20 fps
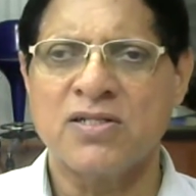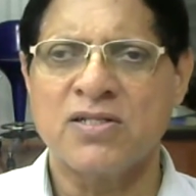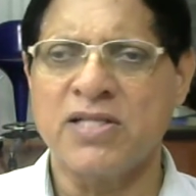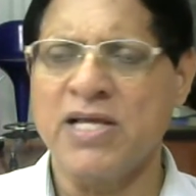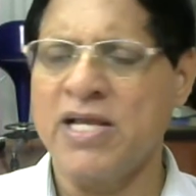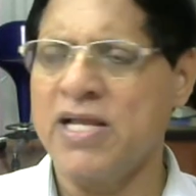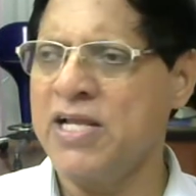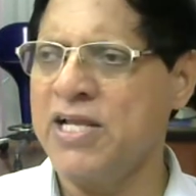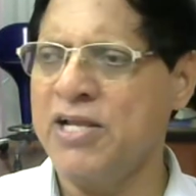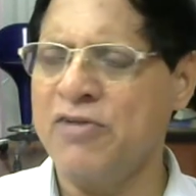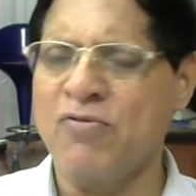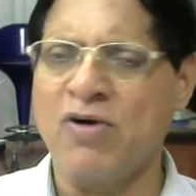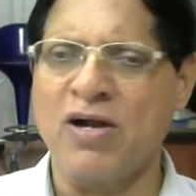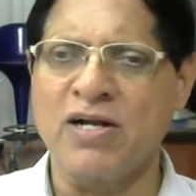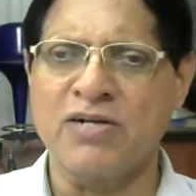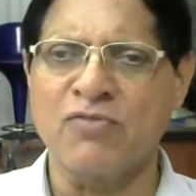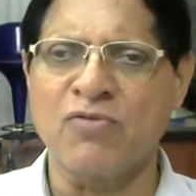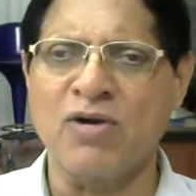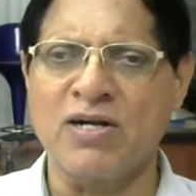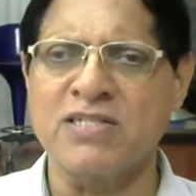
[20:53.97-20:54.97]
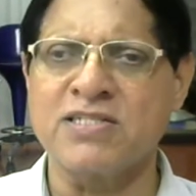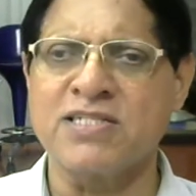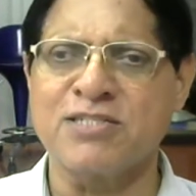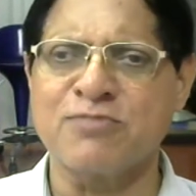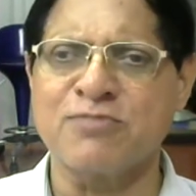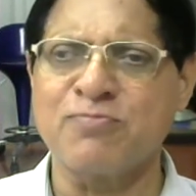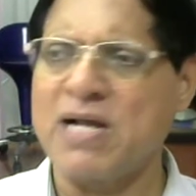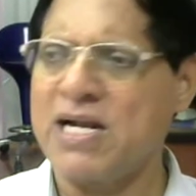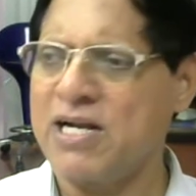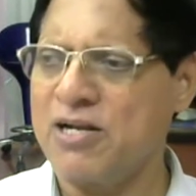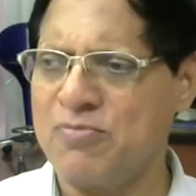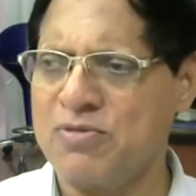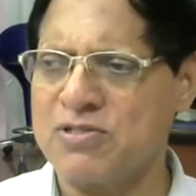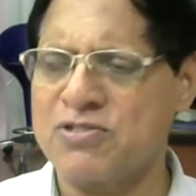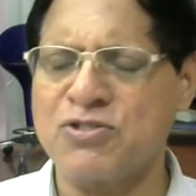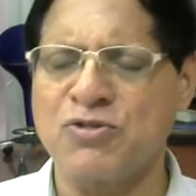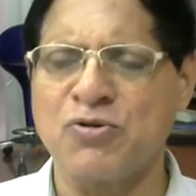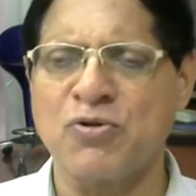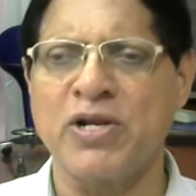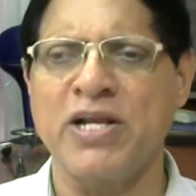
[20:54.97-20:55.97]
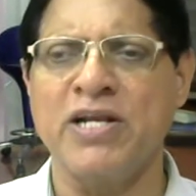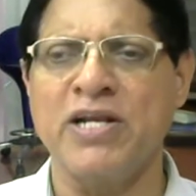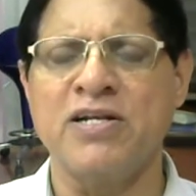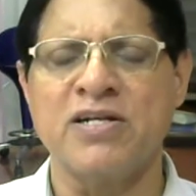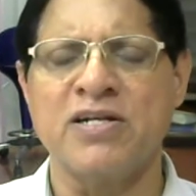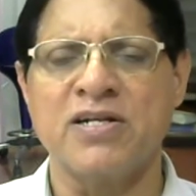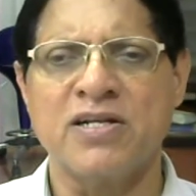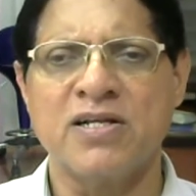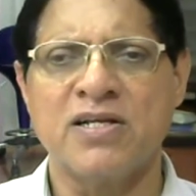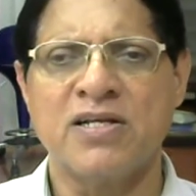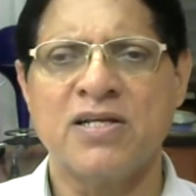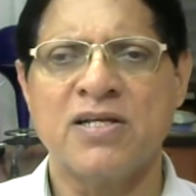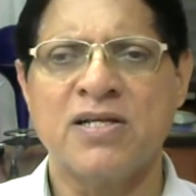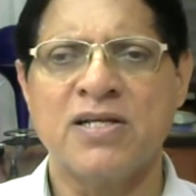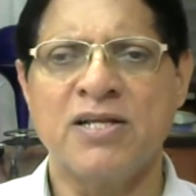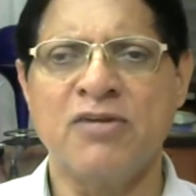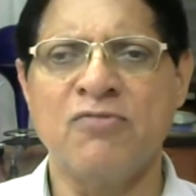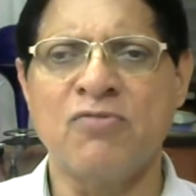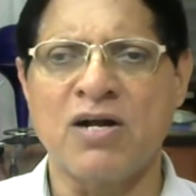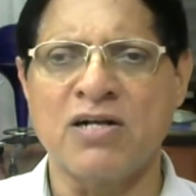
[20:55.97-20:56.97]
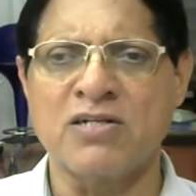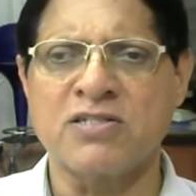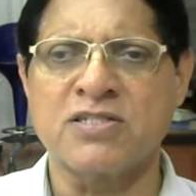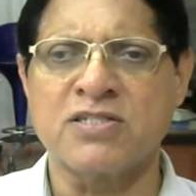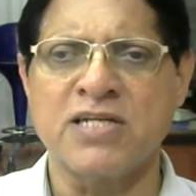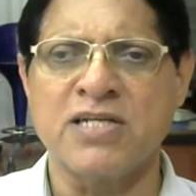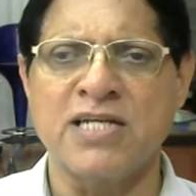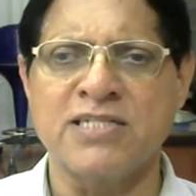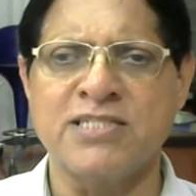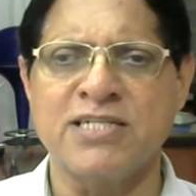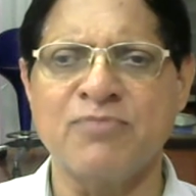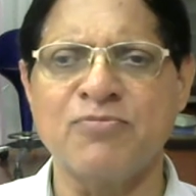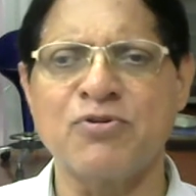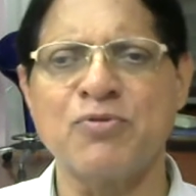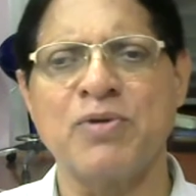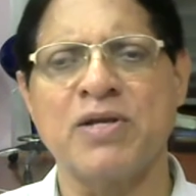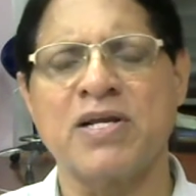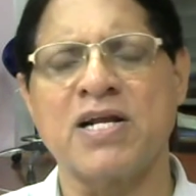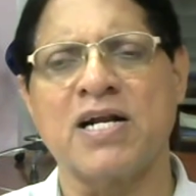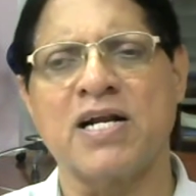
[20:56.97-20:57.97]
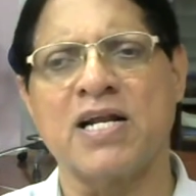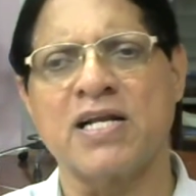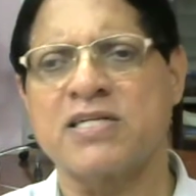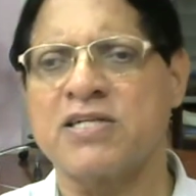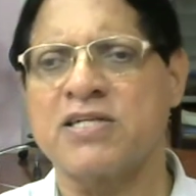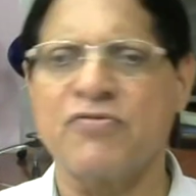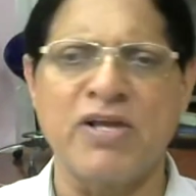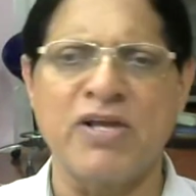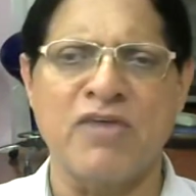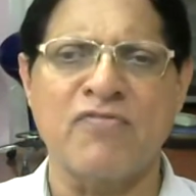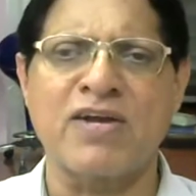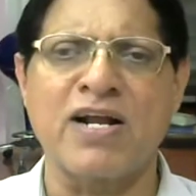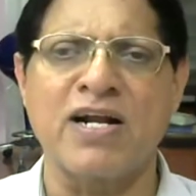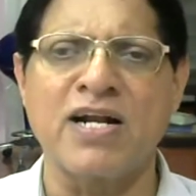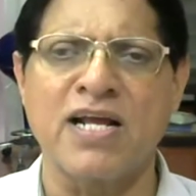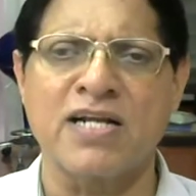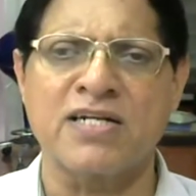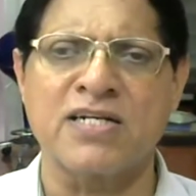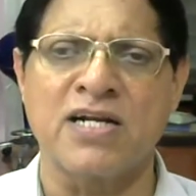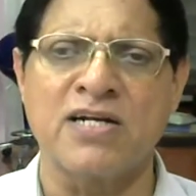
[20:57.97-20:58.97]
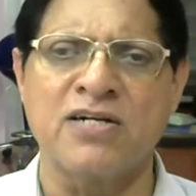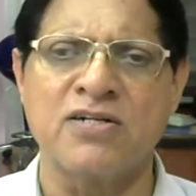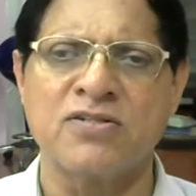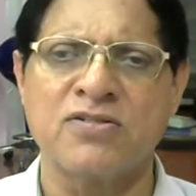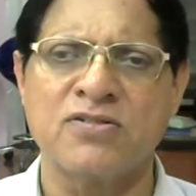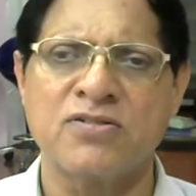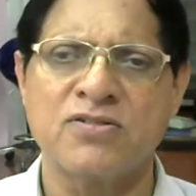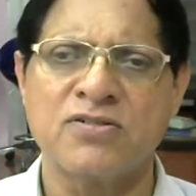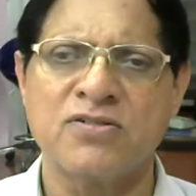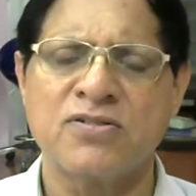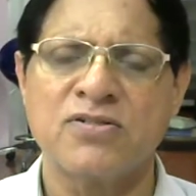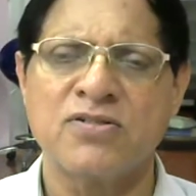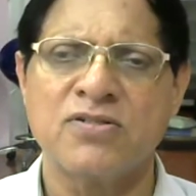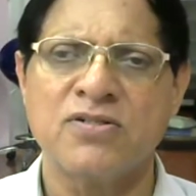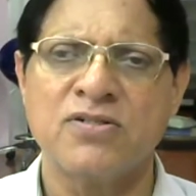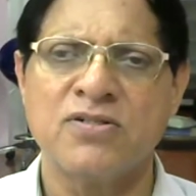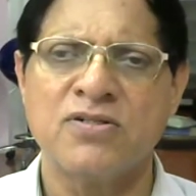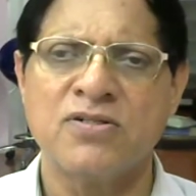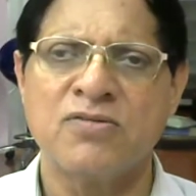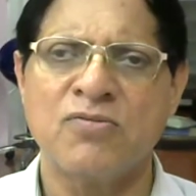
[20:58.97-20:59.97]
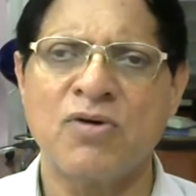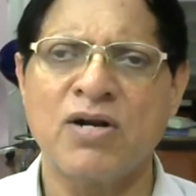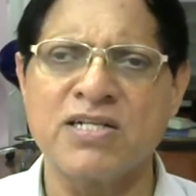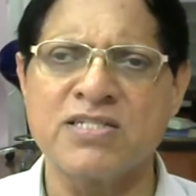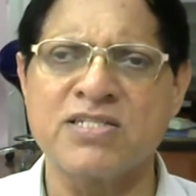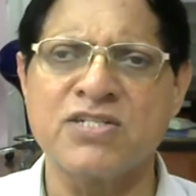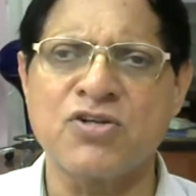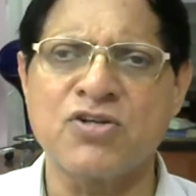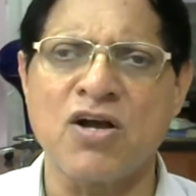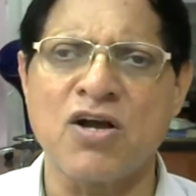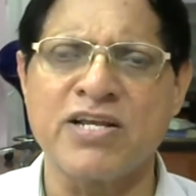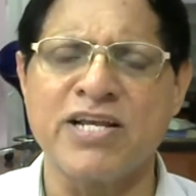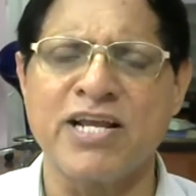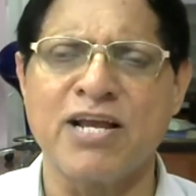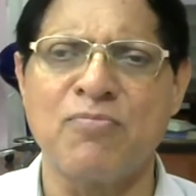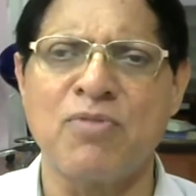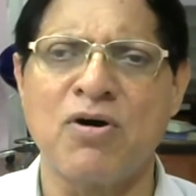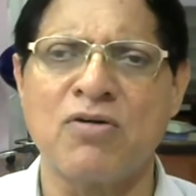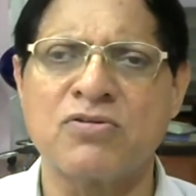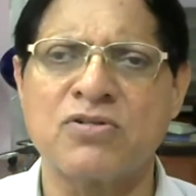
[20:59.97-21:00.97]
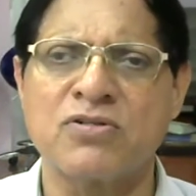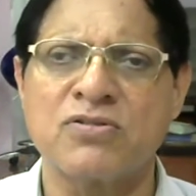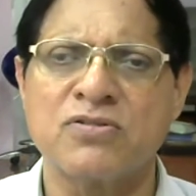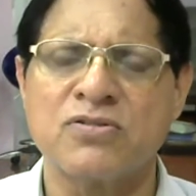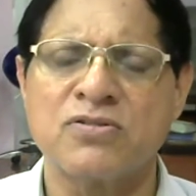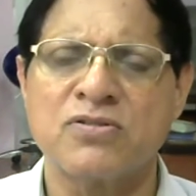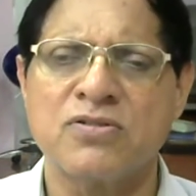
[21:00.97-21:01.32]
What is his mandamus? You read? He wants the AGM to be conducted. We have conducted. What is he talking about?